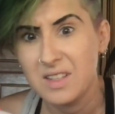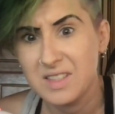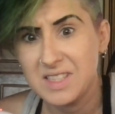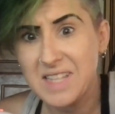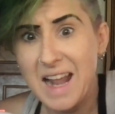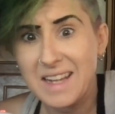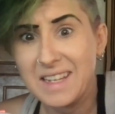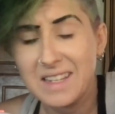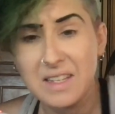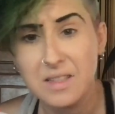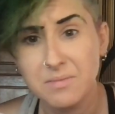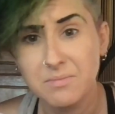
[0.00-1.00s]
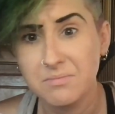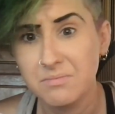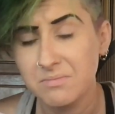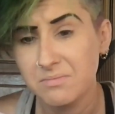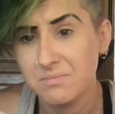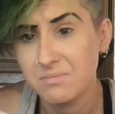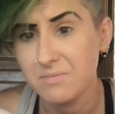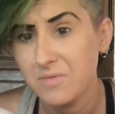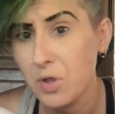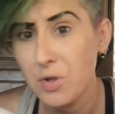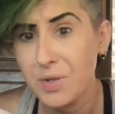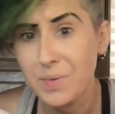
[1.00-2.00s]
static
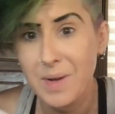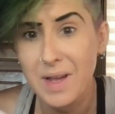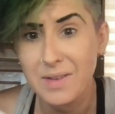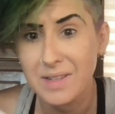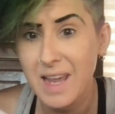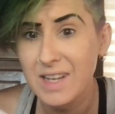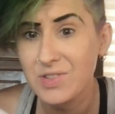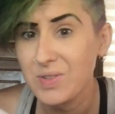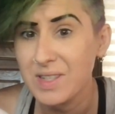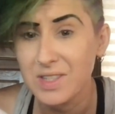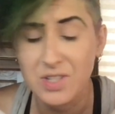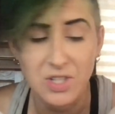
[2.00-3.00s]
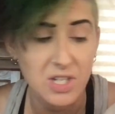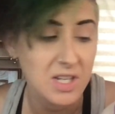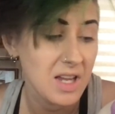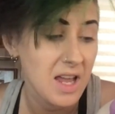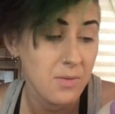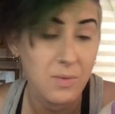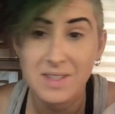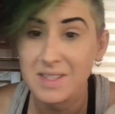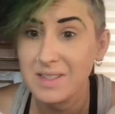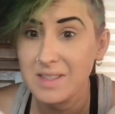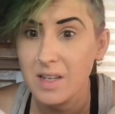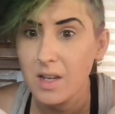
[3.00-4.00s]
floating around, extra energy I
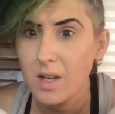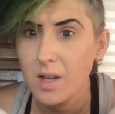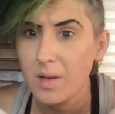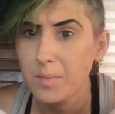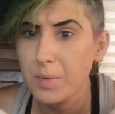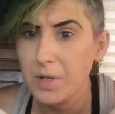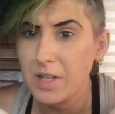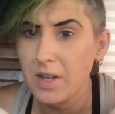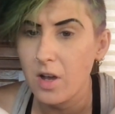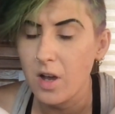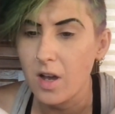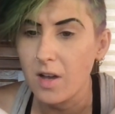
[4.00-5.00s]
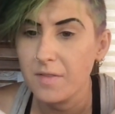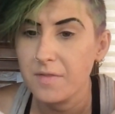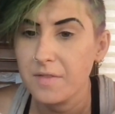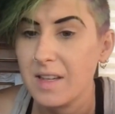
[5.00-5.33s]
wasn't burning off.